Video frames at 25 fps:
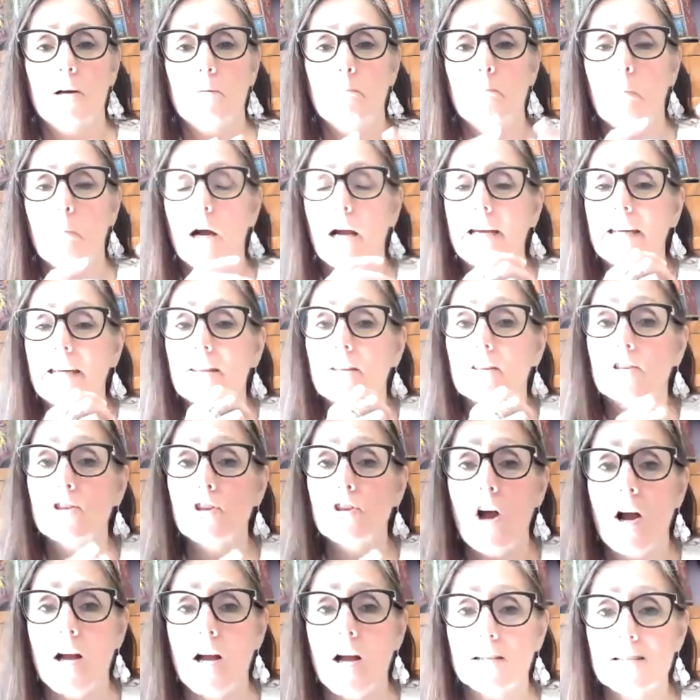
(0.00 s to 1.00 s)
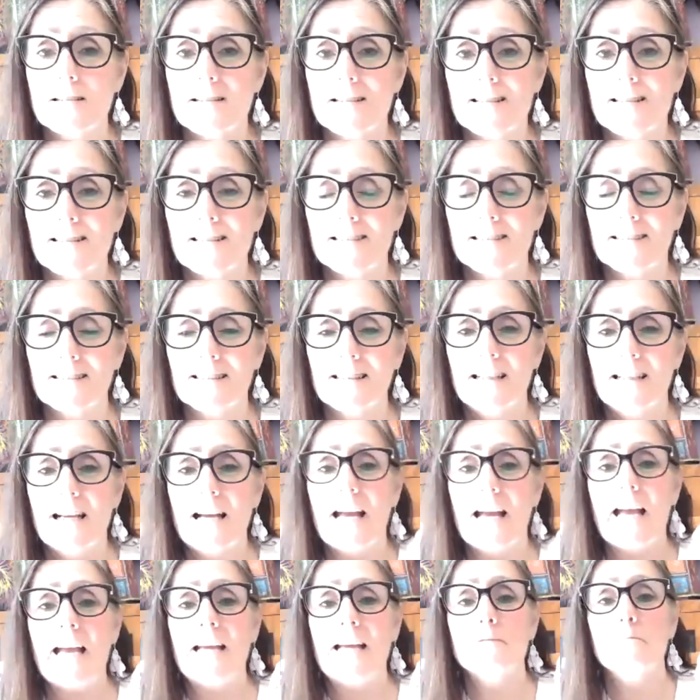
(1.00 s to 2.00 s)
my thoughts
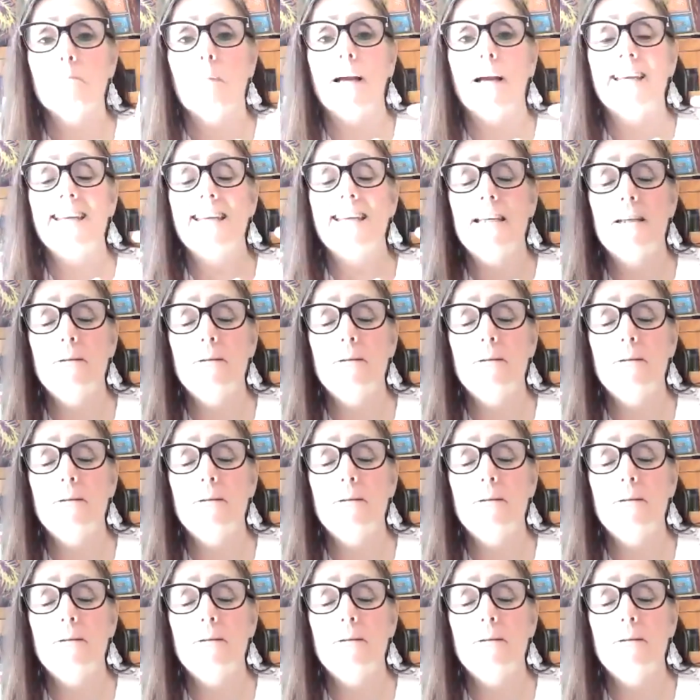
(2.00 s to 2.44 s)
and my